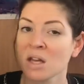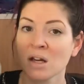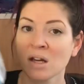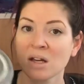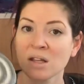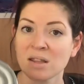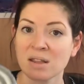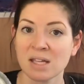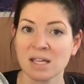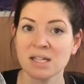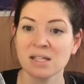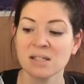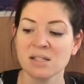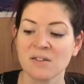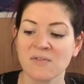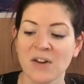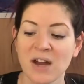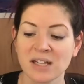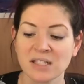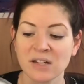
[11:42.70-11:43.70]
the
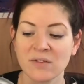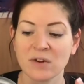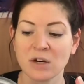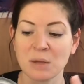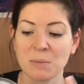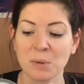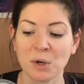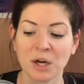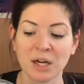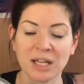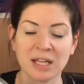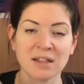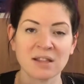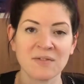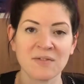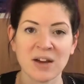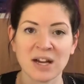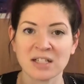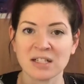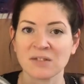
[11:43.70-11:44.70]
fact I've already bought it, the
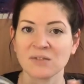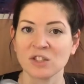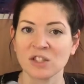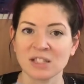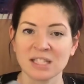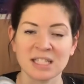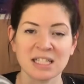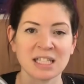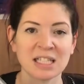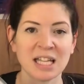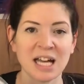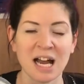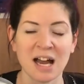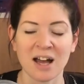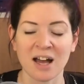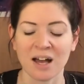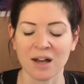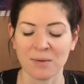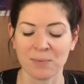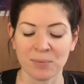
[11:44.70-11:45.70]
fact I've looked at
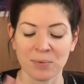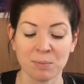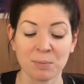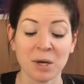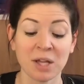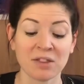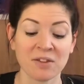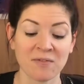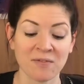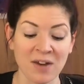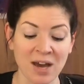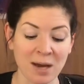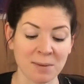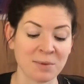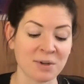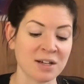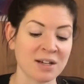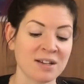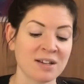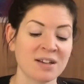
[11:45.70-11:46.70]
bought the
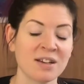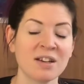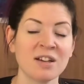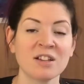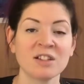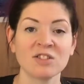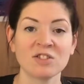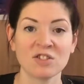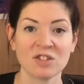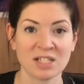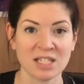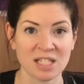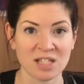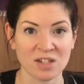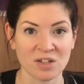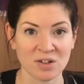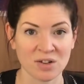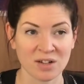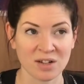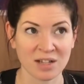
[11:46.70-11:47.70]
fabric, looked at the
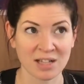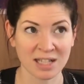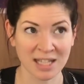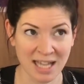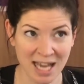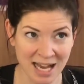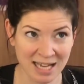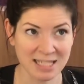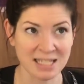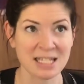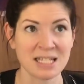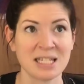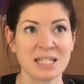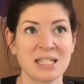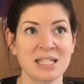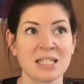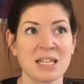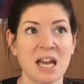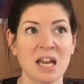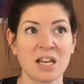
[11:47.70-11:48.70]

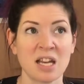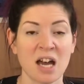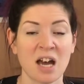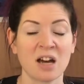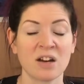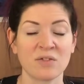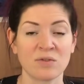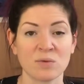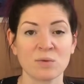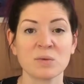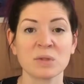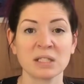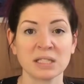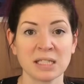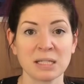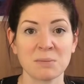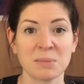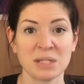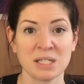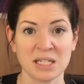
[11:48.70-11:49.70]
classes, and have
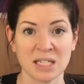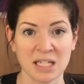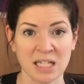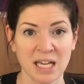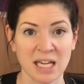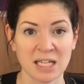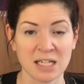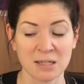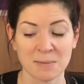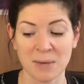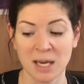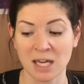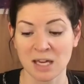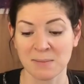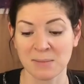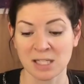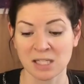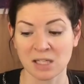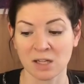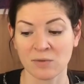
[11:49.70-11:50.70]
really been dedicated to making
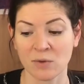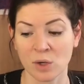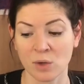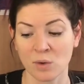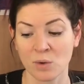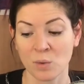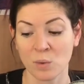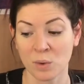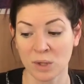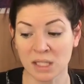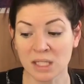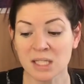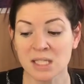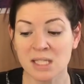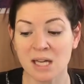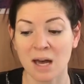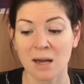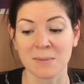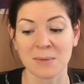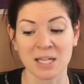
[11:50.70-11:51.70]
myself a quilt,
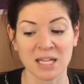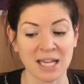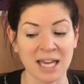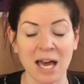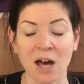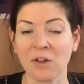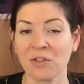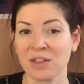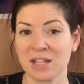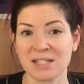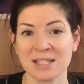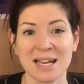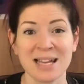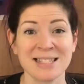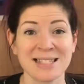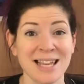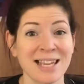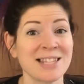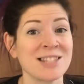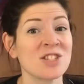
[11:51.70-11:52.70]
I'm gonna count this as
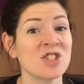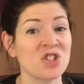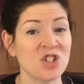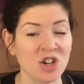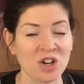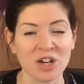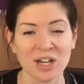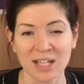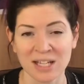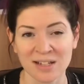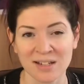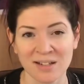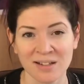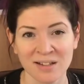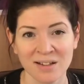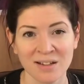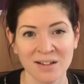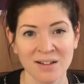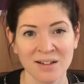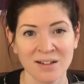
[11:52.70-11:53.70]
a started
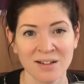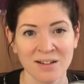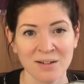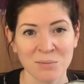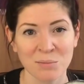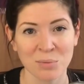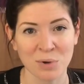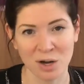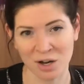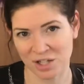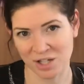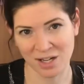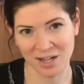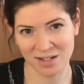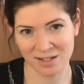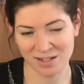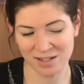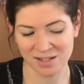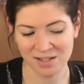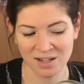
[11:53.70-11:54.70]
project.